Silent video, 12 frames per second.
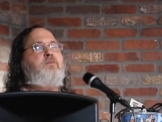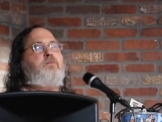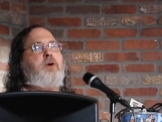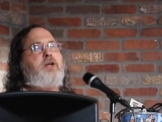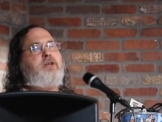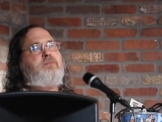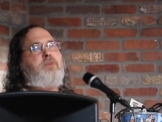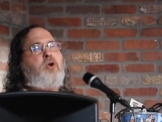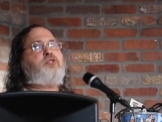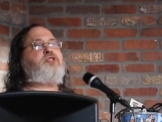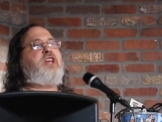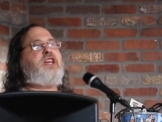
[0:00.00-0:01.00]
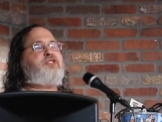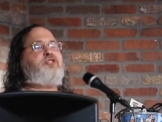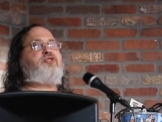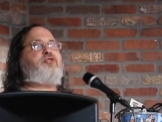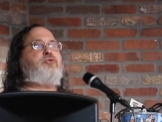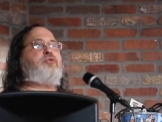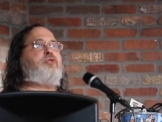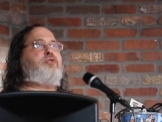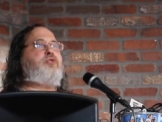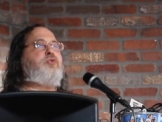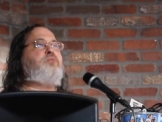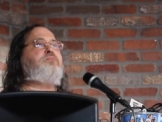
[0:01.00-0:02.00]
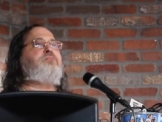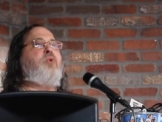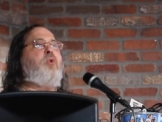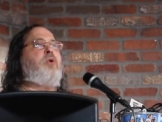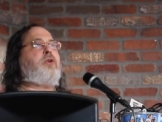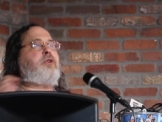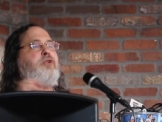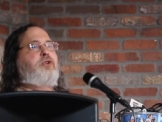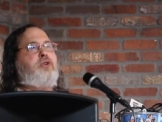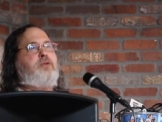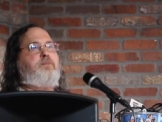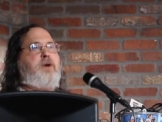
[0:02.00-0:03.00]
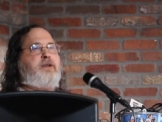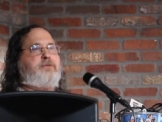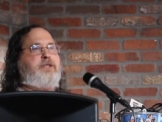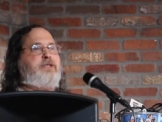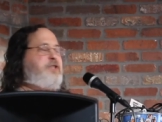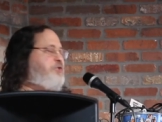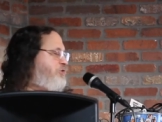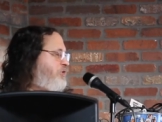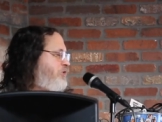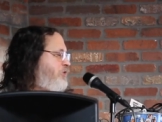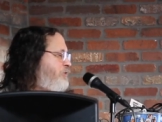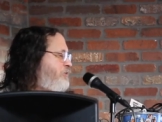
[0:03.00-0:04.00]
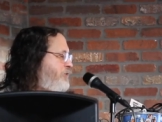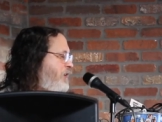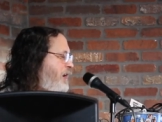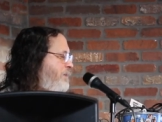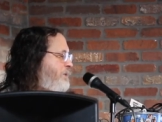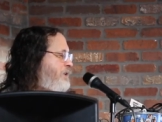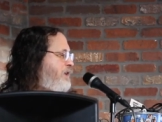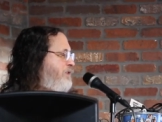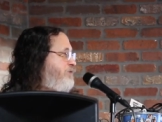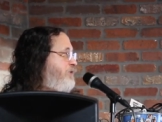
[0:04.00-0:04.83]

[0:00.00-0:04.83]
but in most cases, you could do more good by releasing it under copyleft.